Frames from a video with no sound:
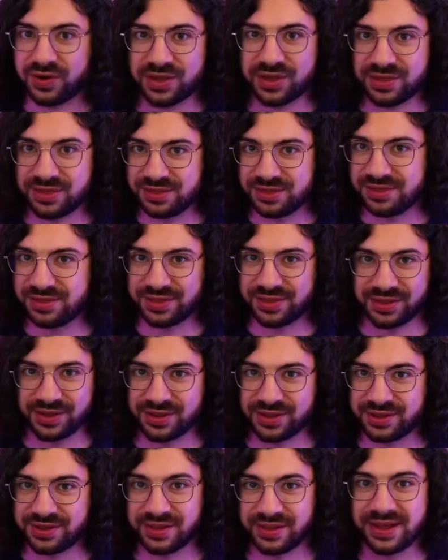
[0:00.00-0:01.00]
in
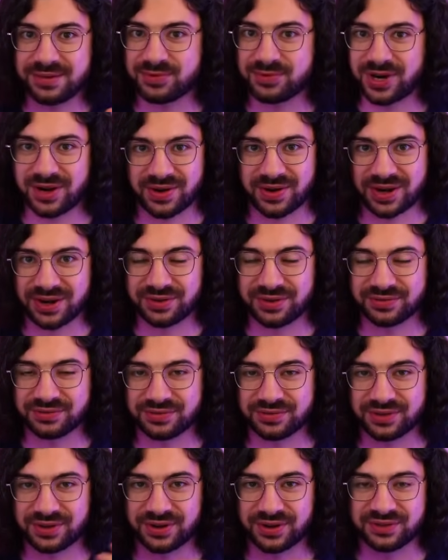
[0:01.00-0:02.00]
the library of
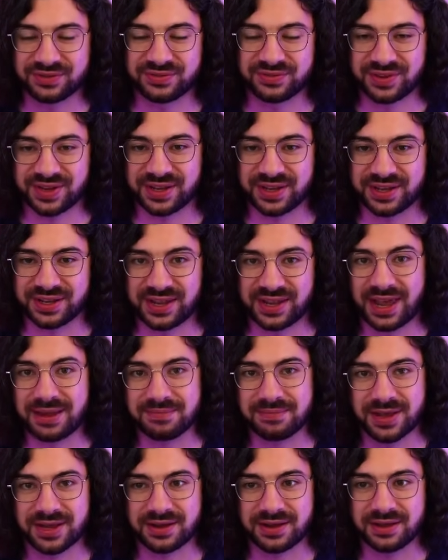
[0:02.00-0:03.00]

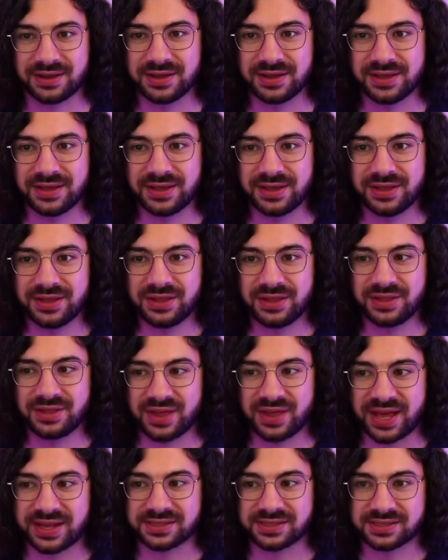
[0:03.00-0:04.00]
GameMaker
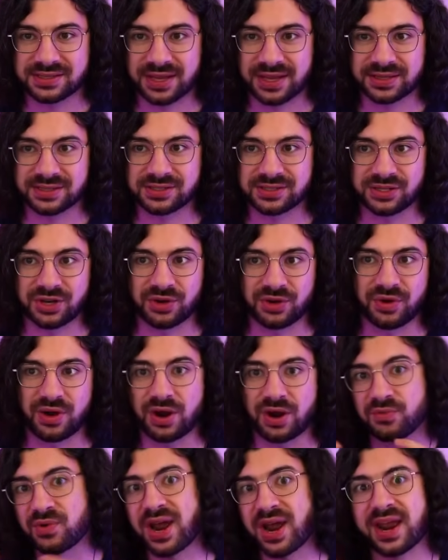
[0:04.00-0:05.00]
that says, you know,
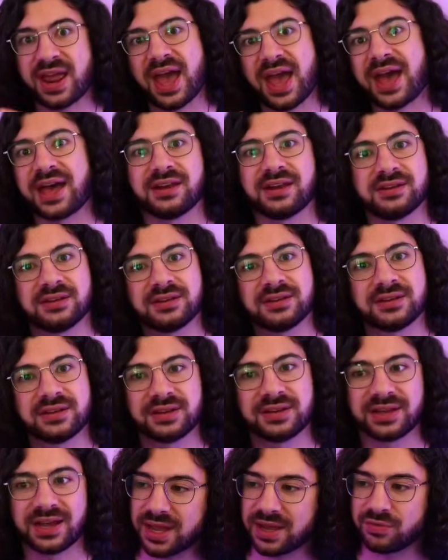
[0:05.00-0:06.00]
array add,
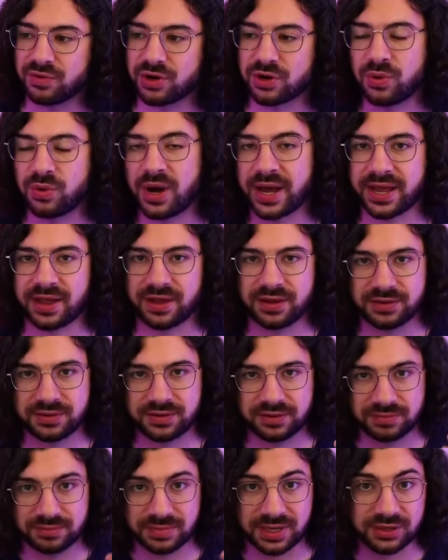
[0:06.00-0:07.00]
and required
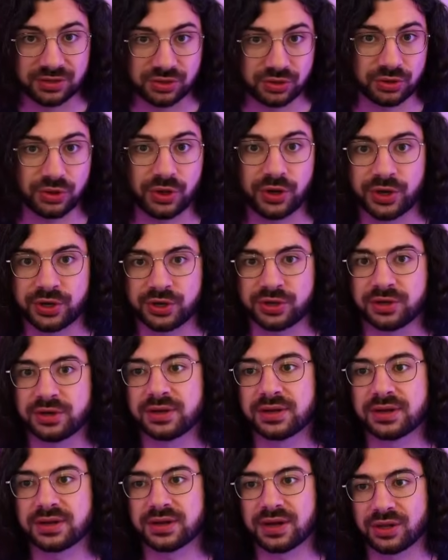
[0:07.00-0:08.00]
me to learn
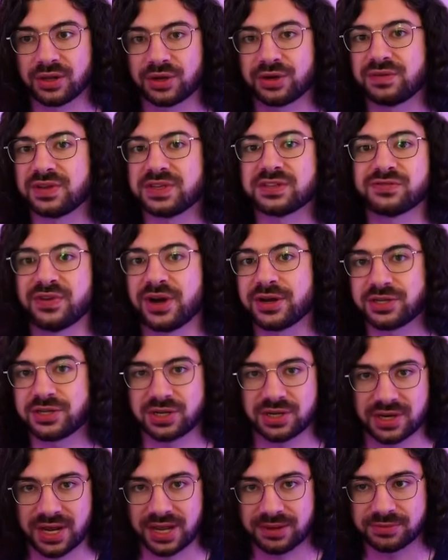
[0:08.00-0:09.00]
a lot of these
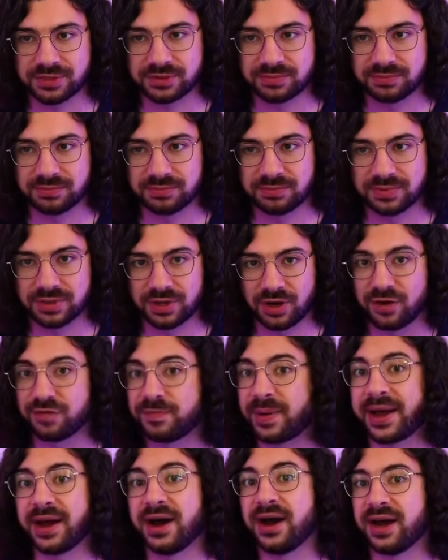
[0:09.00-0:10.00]
function names off
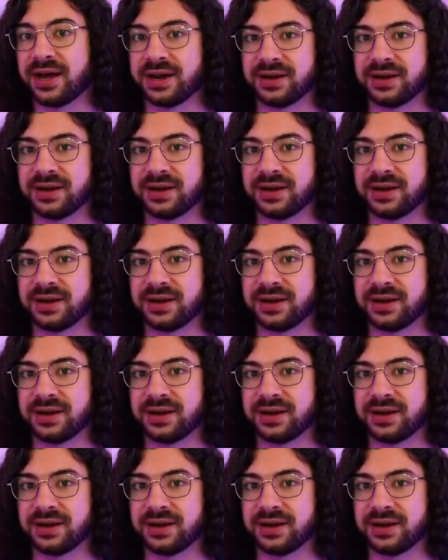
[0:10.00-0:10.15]
by heart.